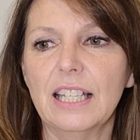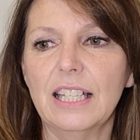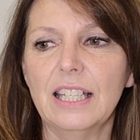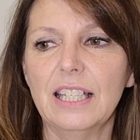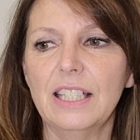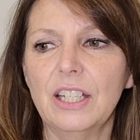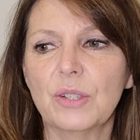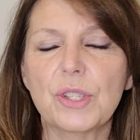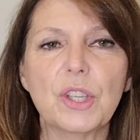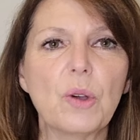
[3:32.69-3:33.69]
it,
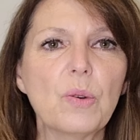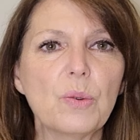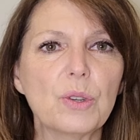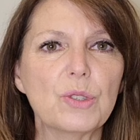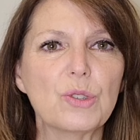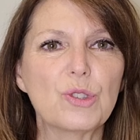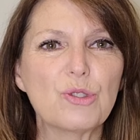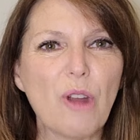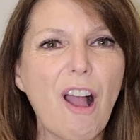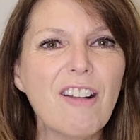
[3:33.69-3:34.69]
so
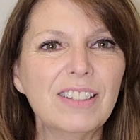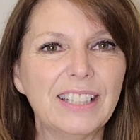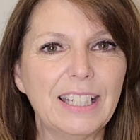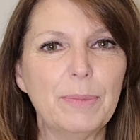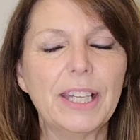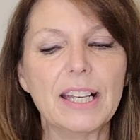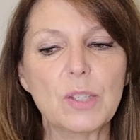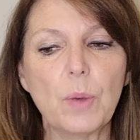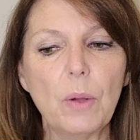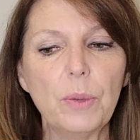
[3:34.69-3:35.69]
strongly,
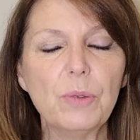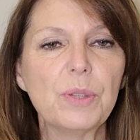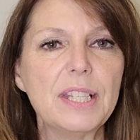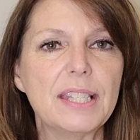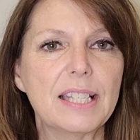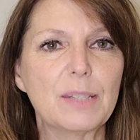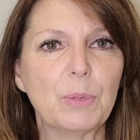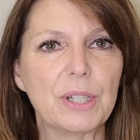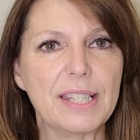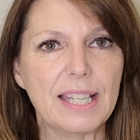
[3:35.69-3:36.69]
because what we resist
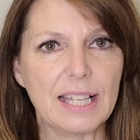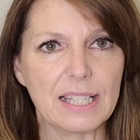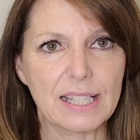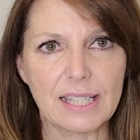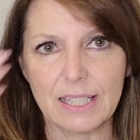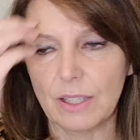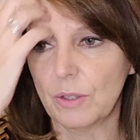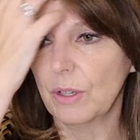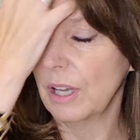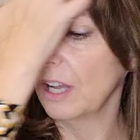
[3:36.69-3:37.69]
persists.
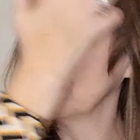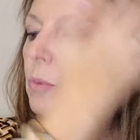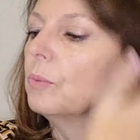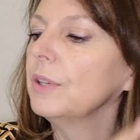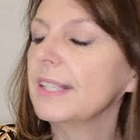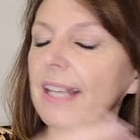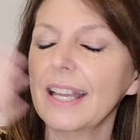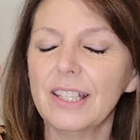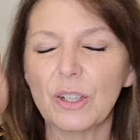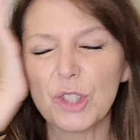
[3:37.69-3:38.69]
We
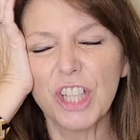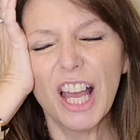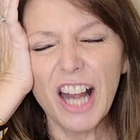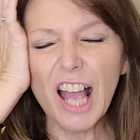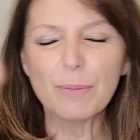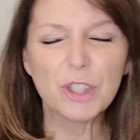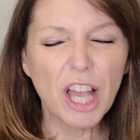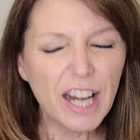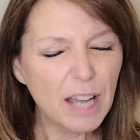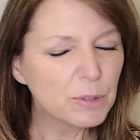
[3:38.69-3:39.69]
say, shut up,
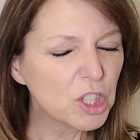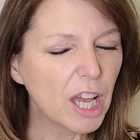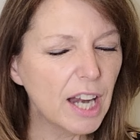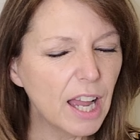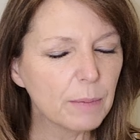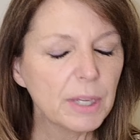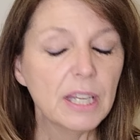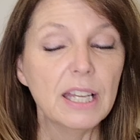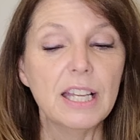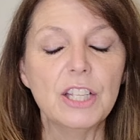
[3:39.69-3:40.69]
shut up, shut up,
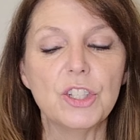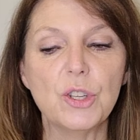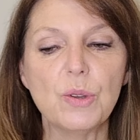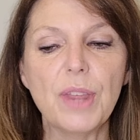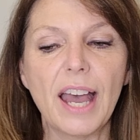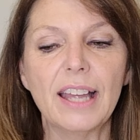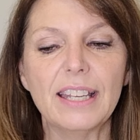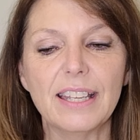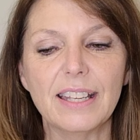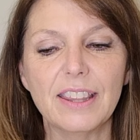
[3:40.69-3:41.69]
to that
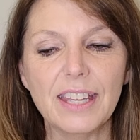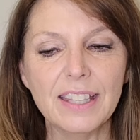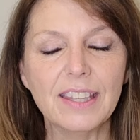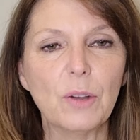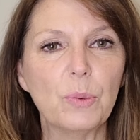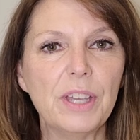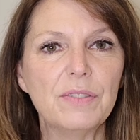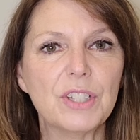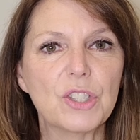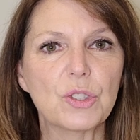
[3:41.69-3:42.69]
thing that
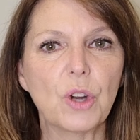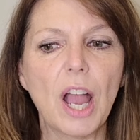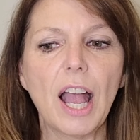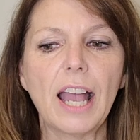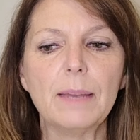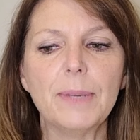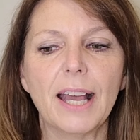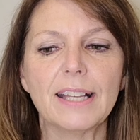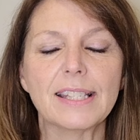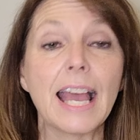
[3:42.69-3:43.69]
we've described
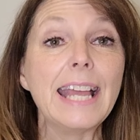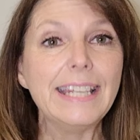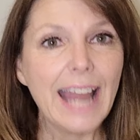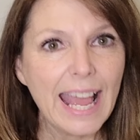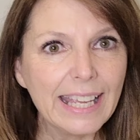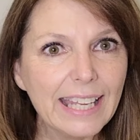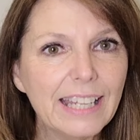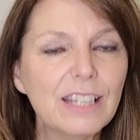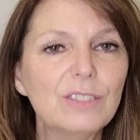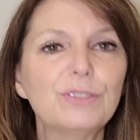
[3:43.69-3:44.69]
as
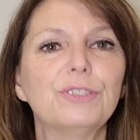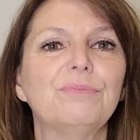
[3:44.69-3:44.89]
negative,